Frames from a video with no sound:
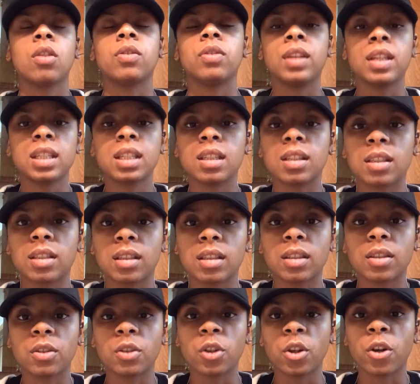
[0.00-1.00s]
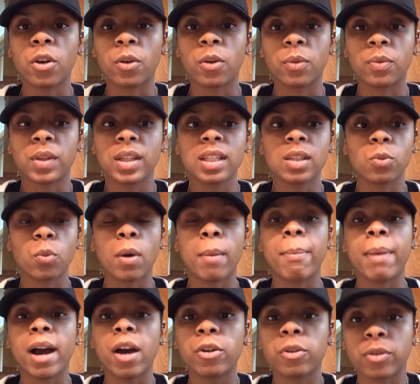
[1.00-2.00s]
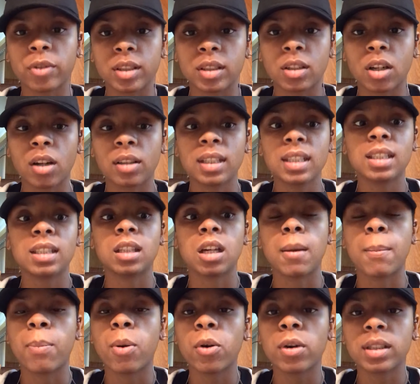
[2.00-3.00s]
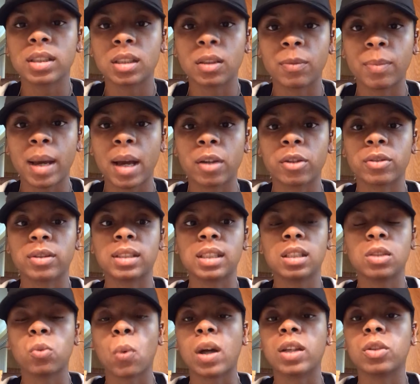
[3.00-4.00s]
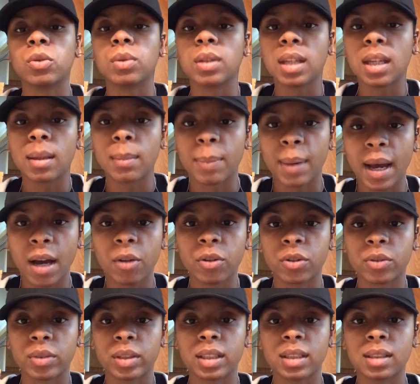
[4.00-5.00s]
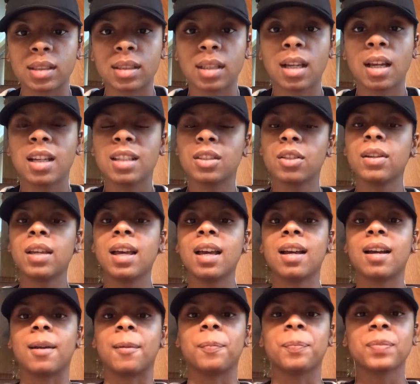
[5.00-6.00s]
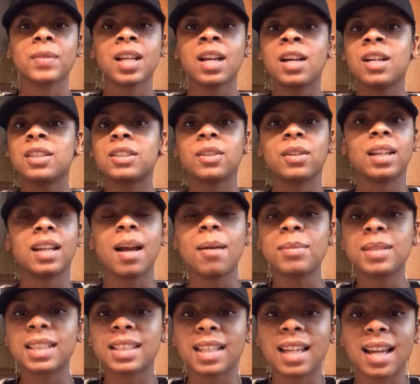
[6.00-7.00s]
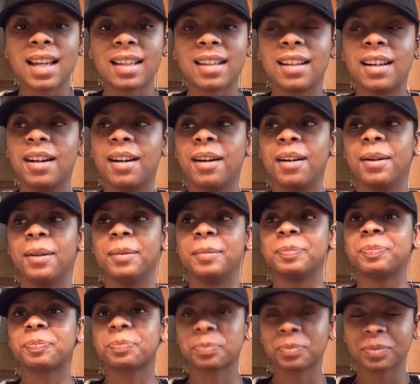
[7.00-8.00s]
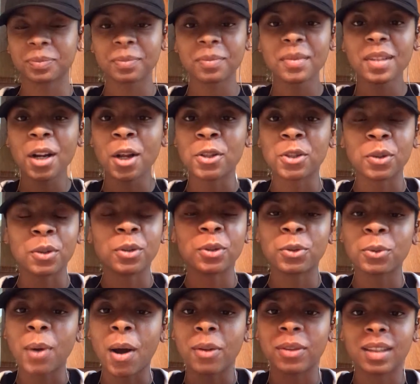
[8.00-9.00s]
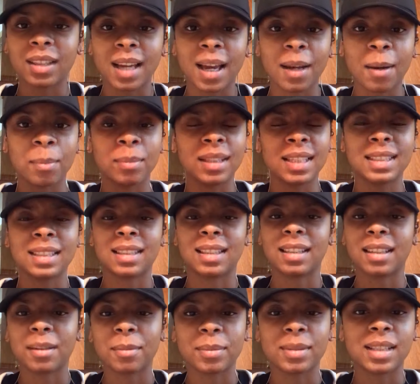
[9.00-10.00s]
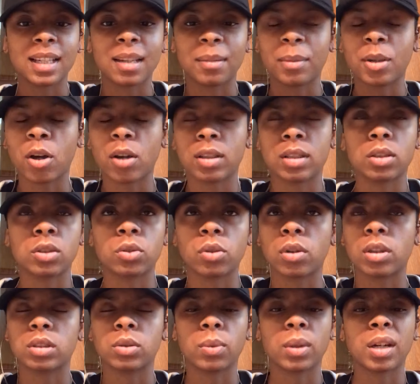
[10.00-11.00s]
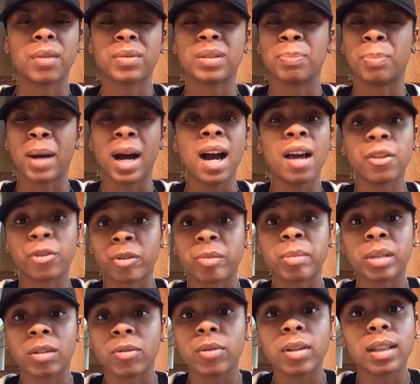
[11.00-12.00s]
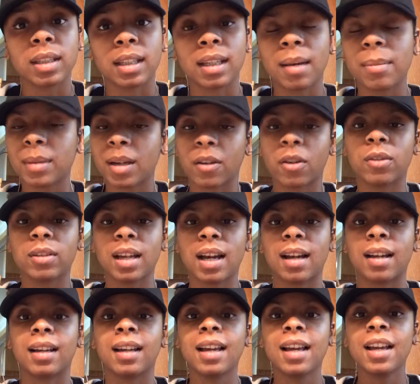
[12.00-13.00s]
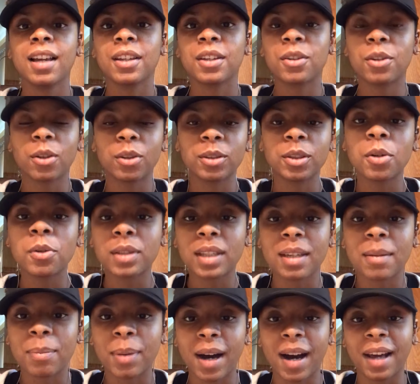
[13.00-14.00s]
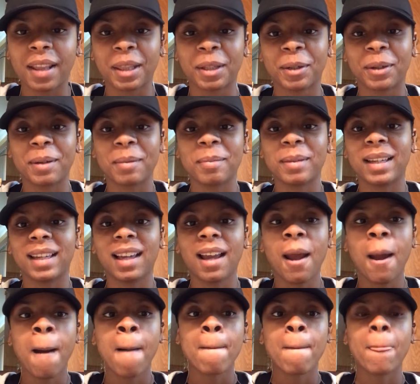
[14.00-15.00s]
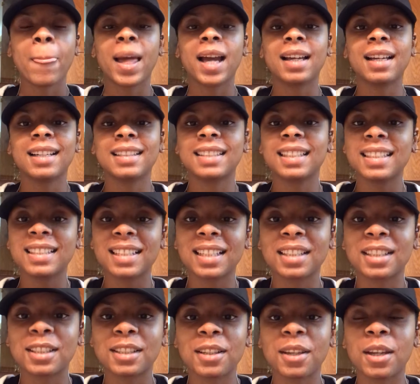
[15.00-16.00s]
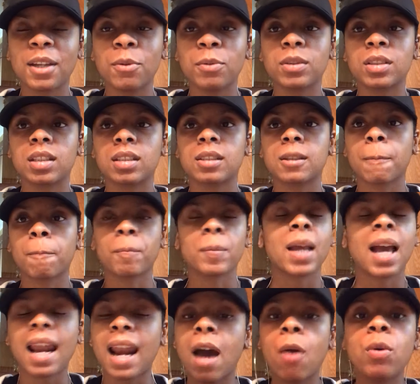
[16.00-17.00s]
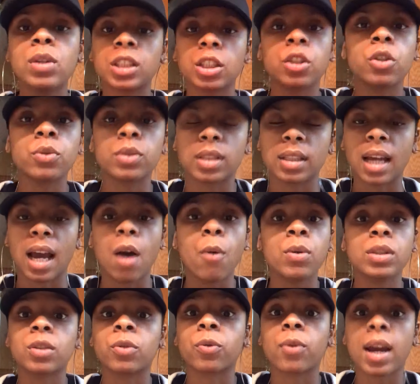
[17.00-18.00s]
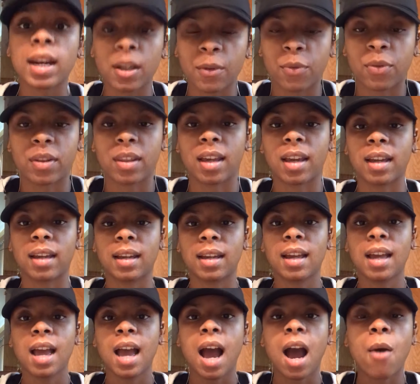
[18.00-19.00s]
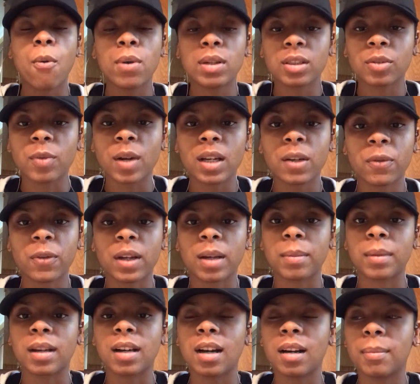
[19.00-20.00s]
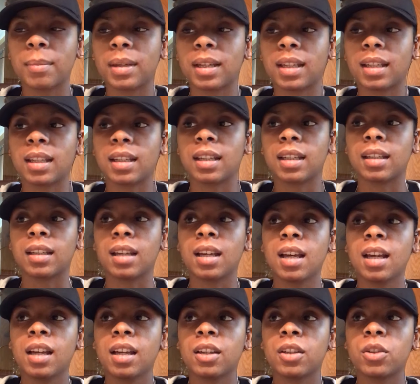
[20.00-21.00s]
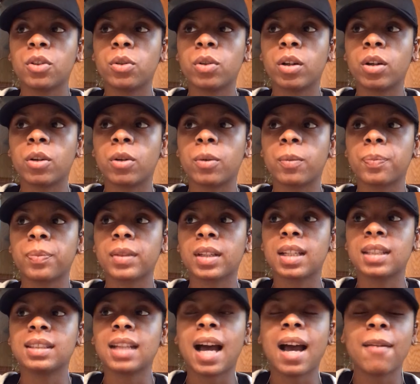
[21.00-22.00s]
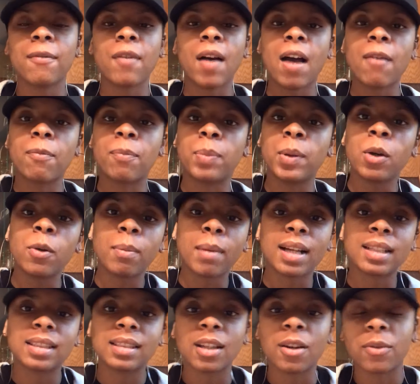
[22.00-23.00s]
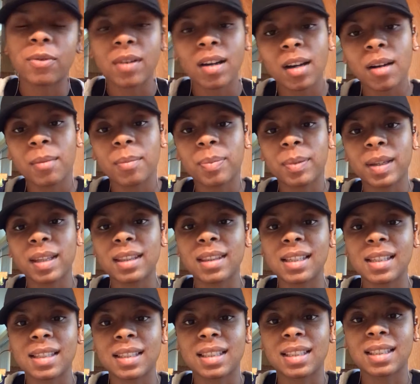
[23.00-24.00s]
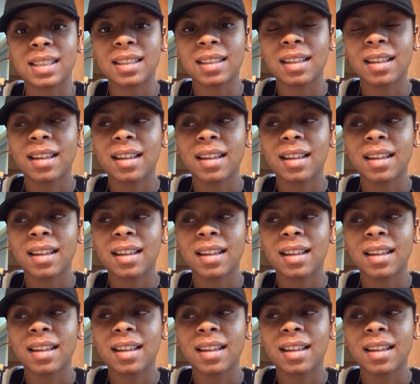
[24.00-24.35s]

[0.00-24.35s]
this is this is what boundaries are. This is the importance of boundaries. This is why you need boundaries. So yeah. So then I'm just like so then throughout the night I'm listening to him telling me all these stories or whatever, bothering me really. I'm not gonna lie. Low key bothering me. Like cause he was just, and I wasn't used to that. I wasn't ready for that. I wasn't ready for him to come in and cause I built myself up in this